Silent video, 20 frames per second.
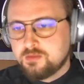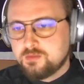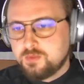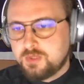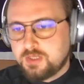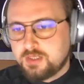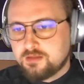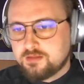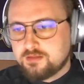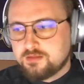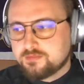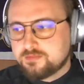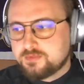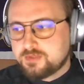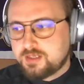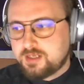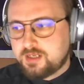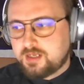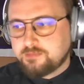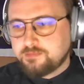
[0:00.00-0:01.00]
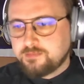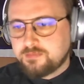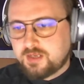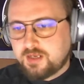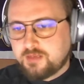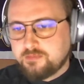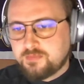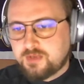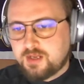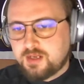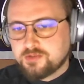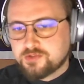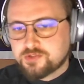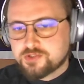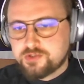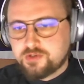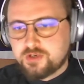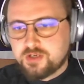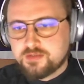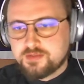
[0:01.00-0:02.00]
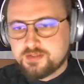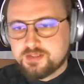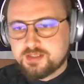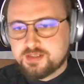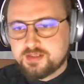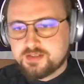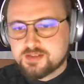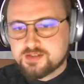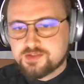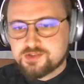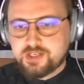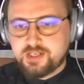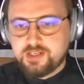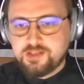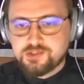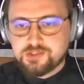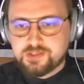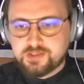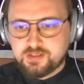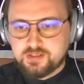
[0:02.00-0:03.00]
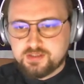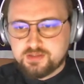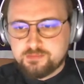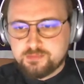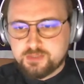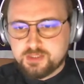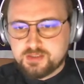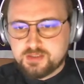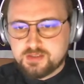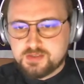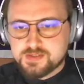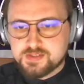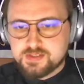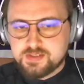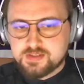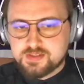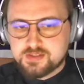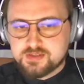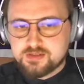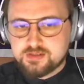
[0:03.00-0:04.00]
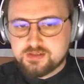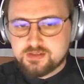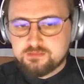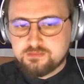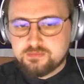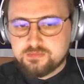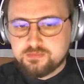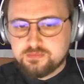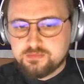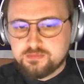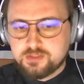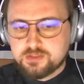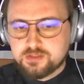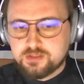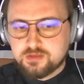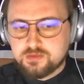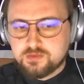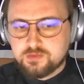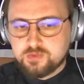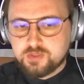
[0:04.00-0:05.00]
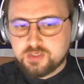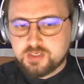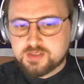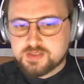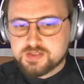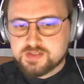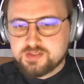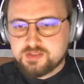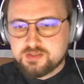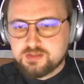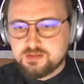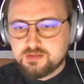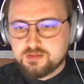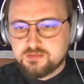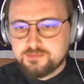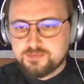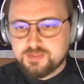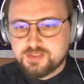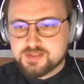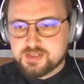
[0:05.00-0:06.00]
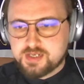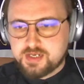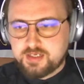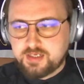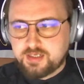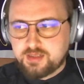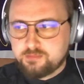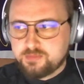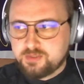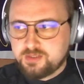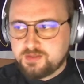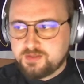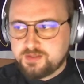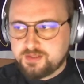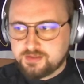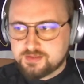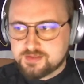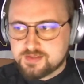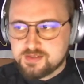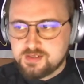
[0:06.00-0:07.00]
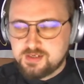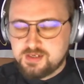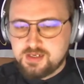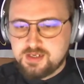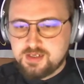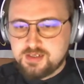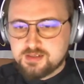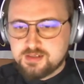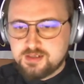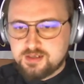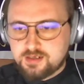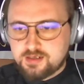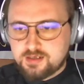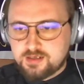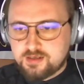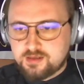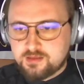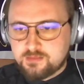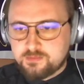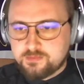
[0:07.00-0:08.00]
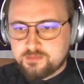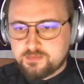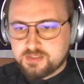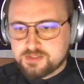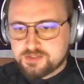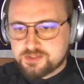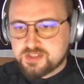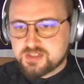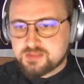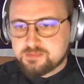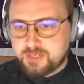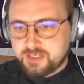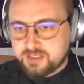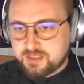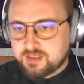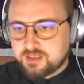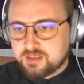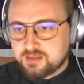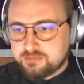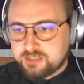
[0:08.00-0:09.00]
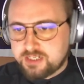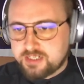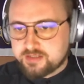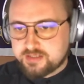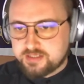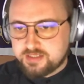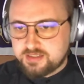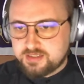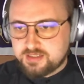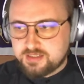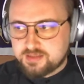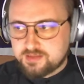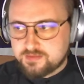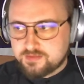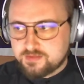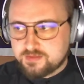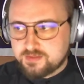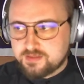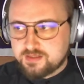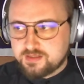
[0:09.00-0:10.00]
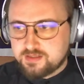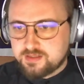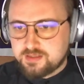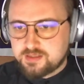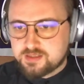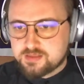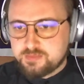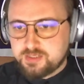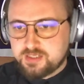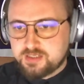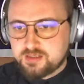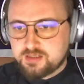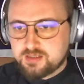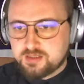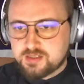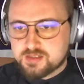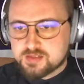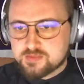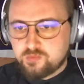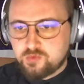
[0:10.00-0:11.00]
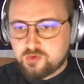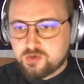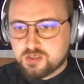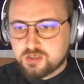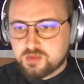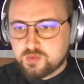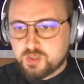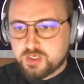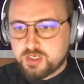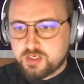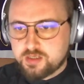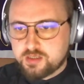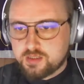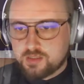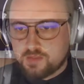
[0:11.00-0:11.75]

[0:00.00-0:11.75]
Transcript: Well, I'm unsure that it's changing it because it's we are still designing buildings. It's just making it better at the end of the day, and it's making us more aware